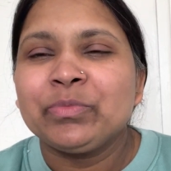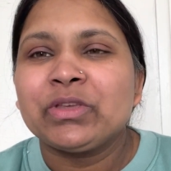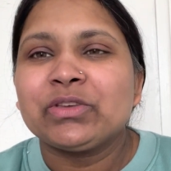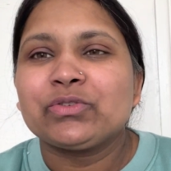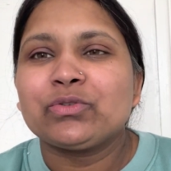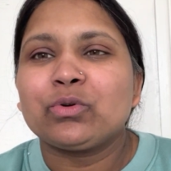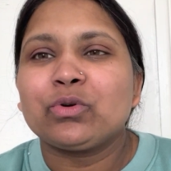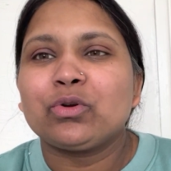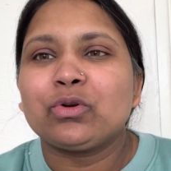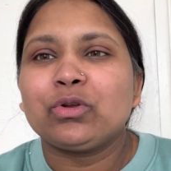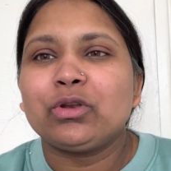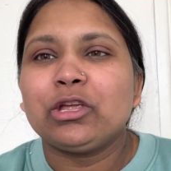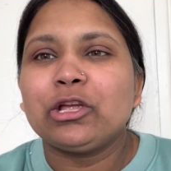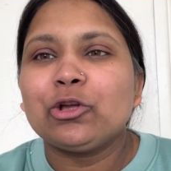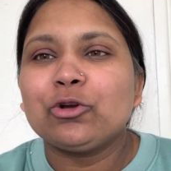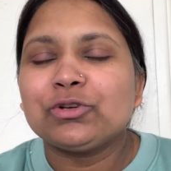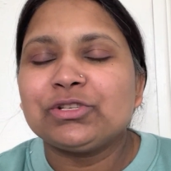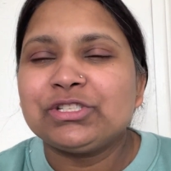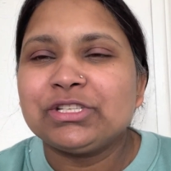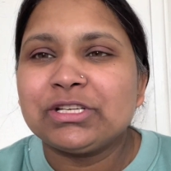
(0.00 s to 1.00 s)
So
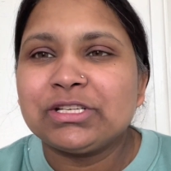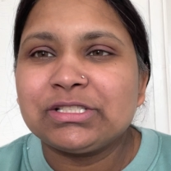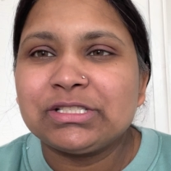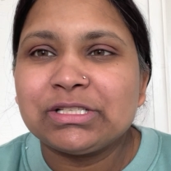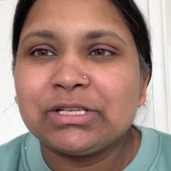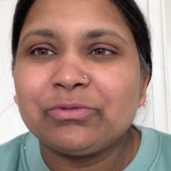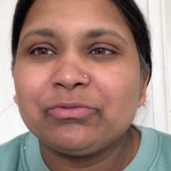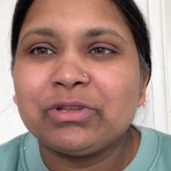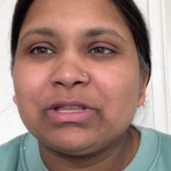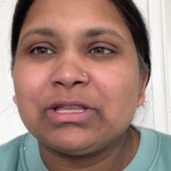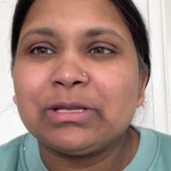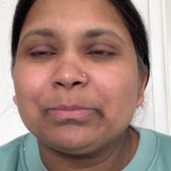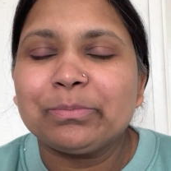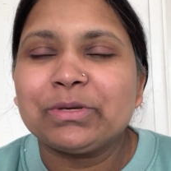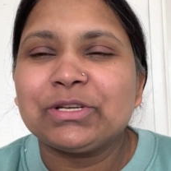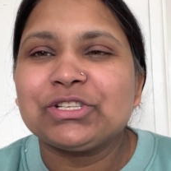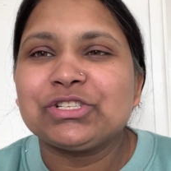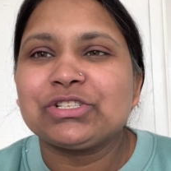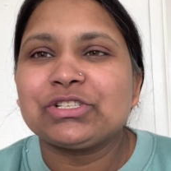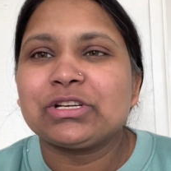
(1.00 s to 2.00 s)
negotiation with the
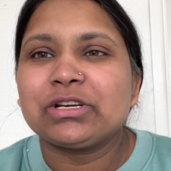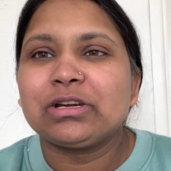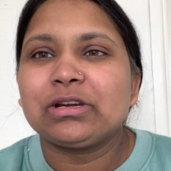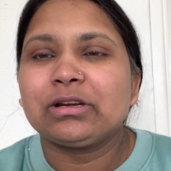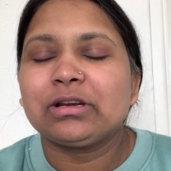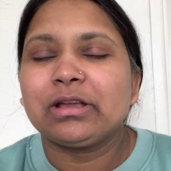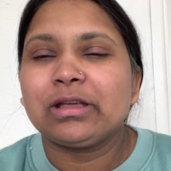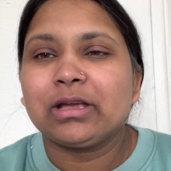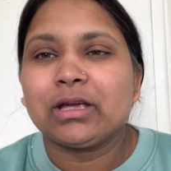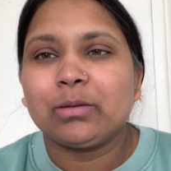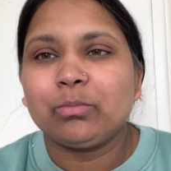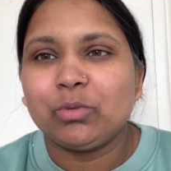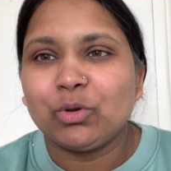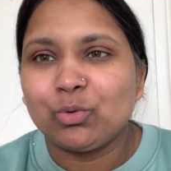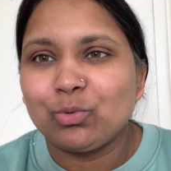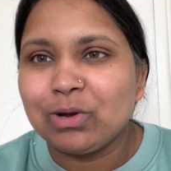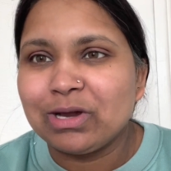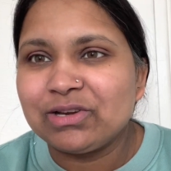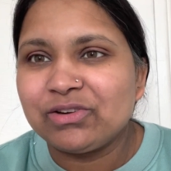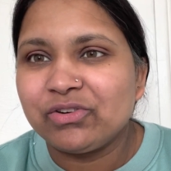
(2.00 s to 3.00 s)
patient can be
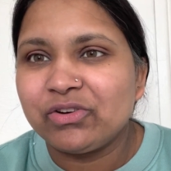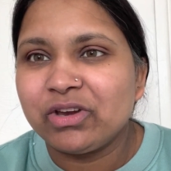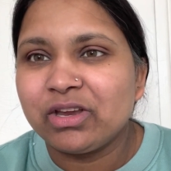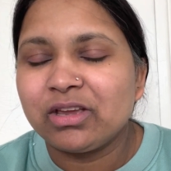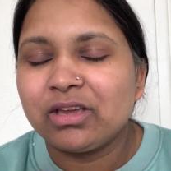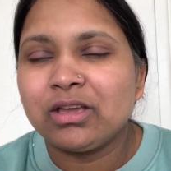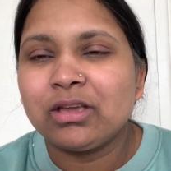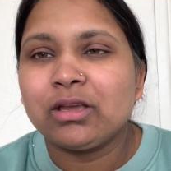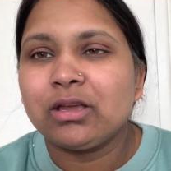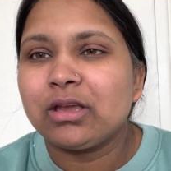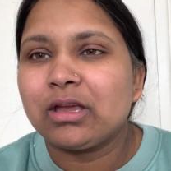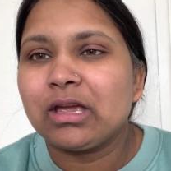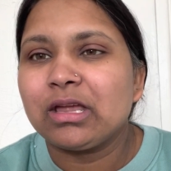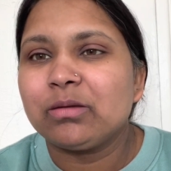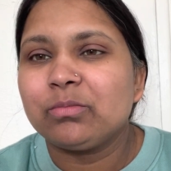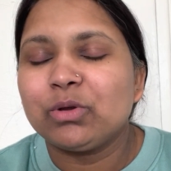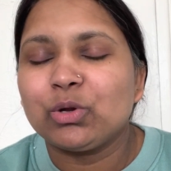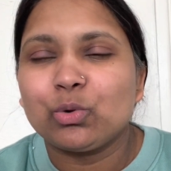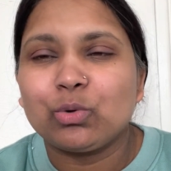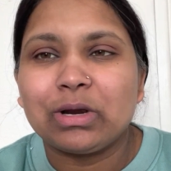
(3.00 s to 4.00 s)
quite tricky, can
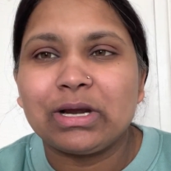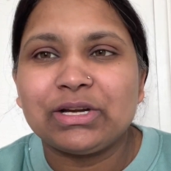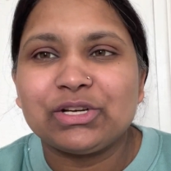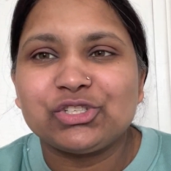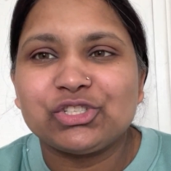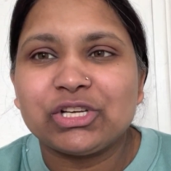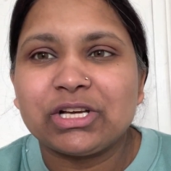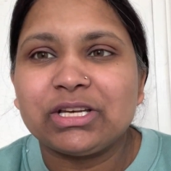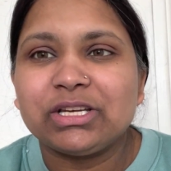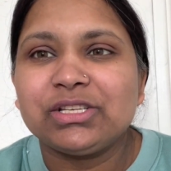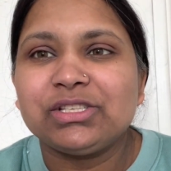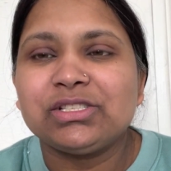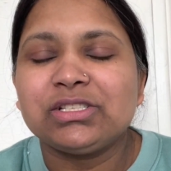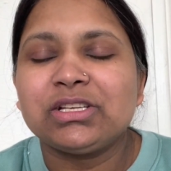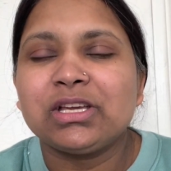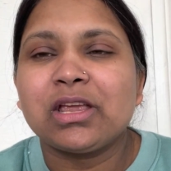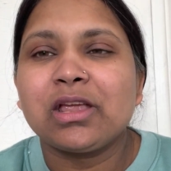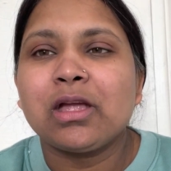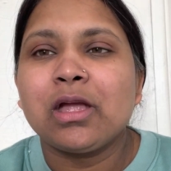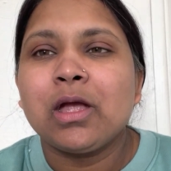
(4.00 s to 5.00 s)
be quite
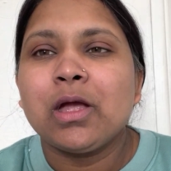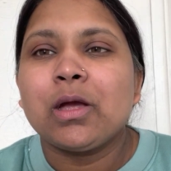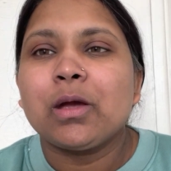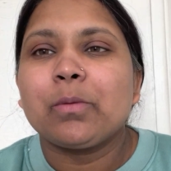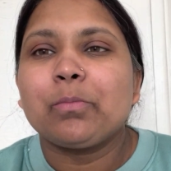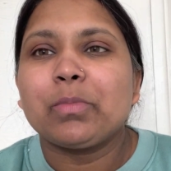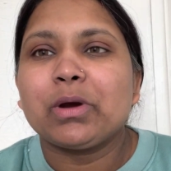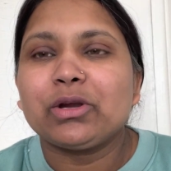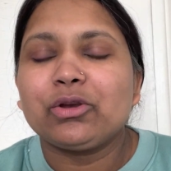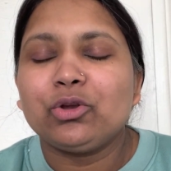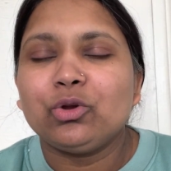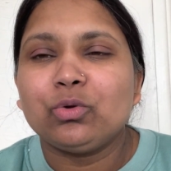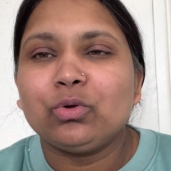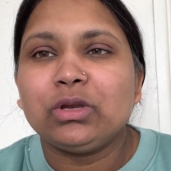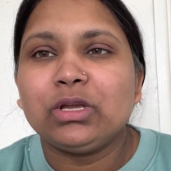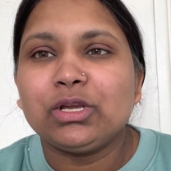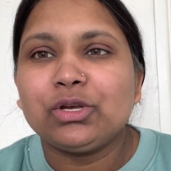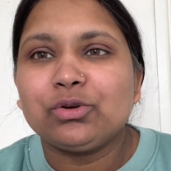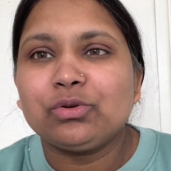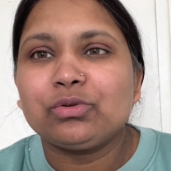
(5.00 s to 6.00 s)
challenging, but you
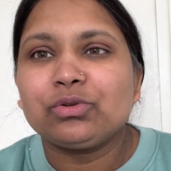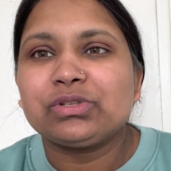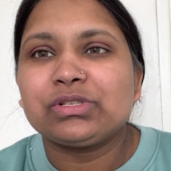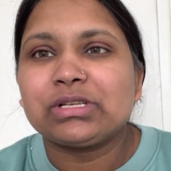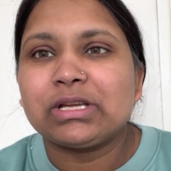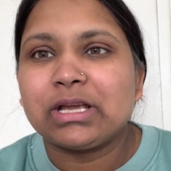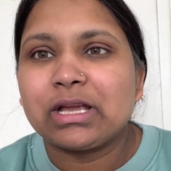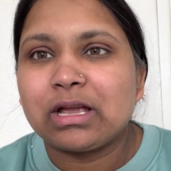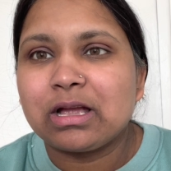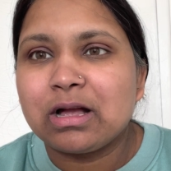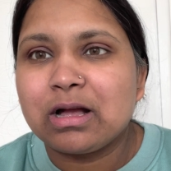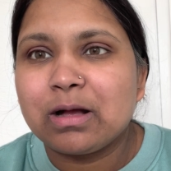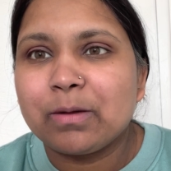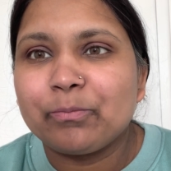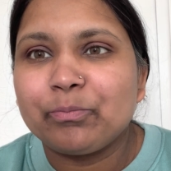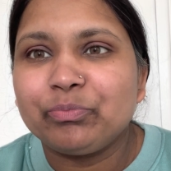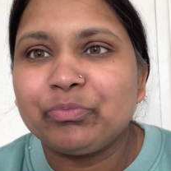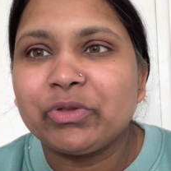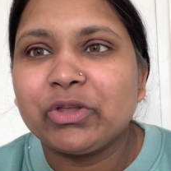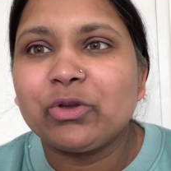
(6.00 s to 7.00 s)
need to stay
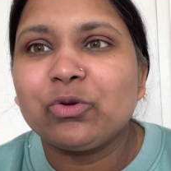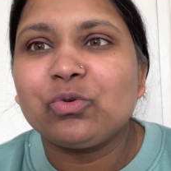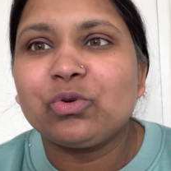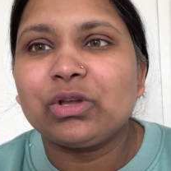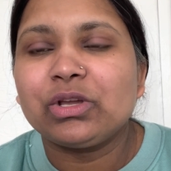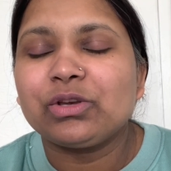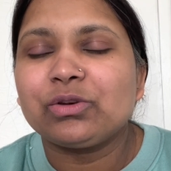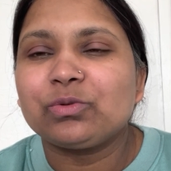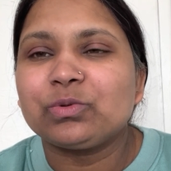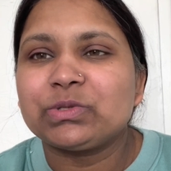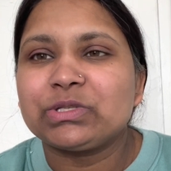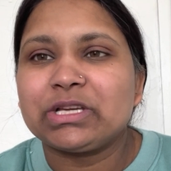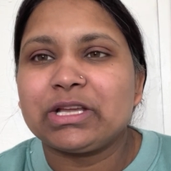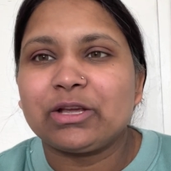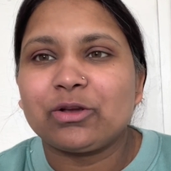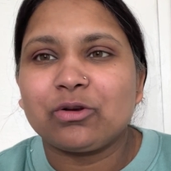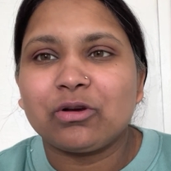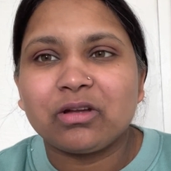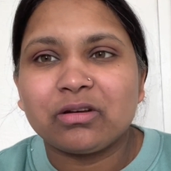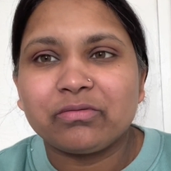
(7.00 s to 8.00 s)
calm, you need to stay
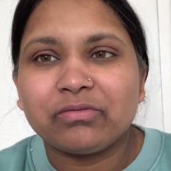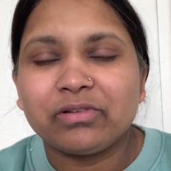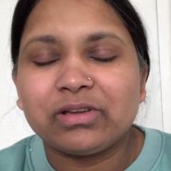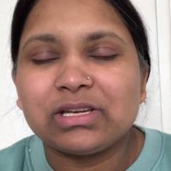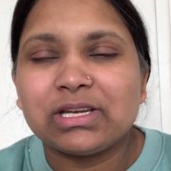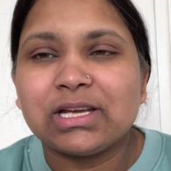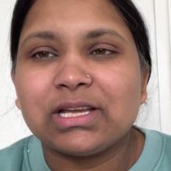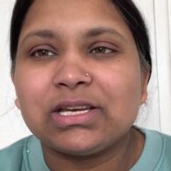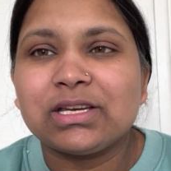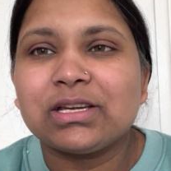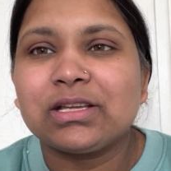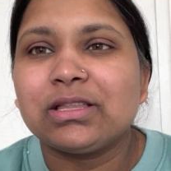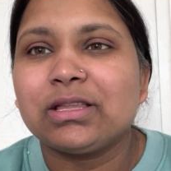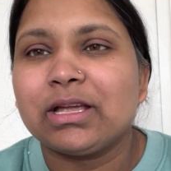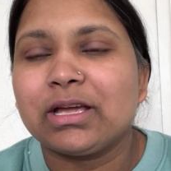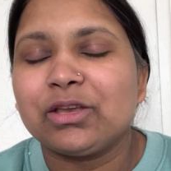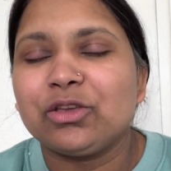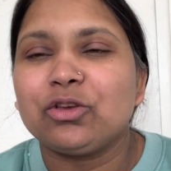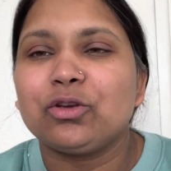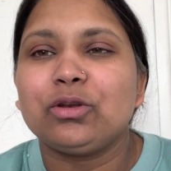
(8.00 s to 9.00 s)
confident,
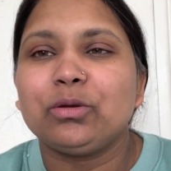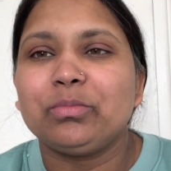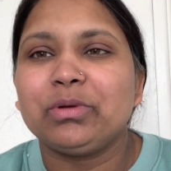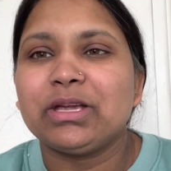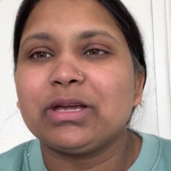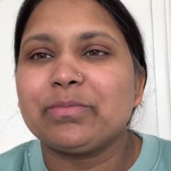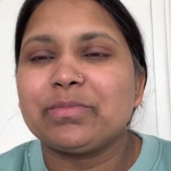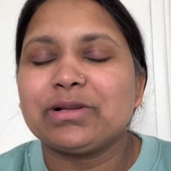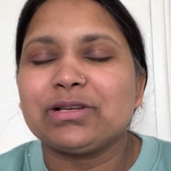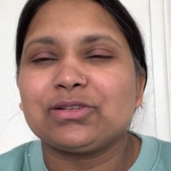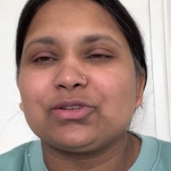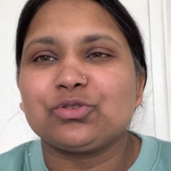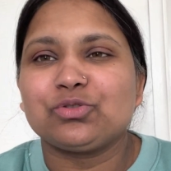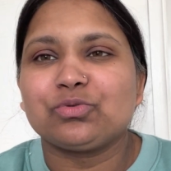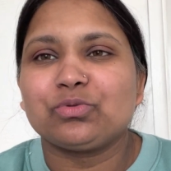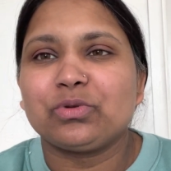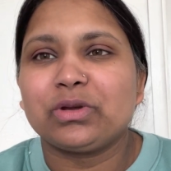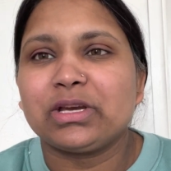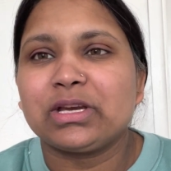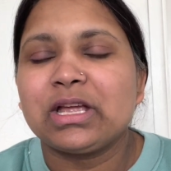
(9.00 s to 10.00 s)
then you'll be able to do
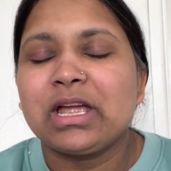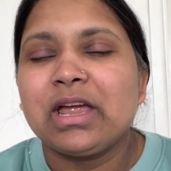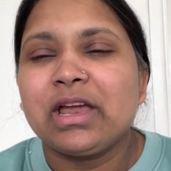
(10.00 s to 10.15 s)
it.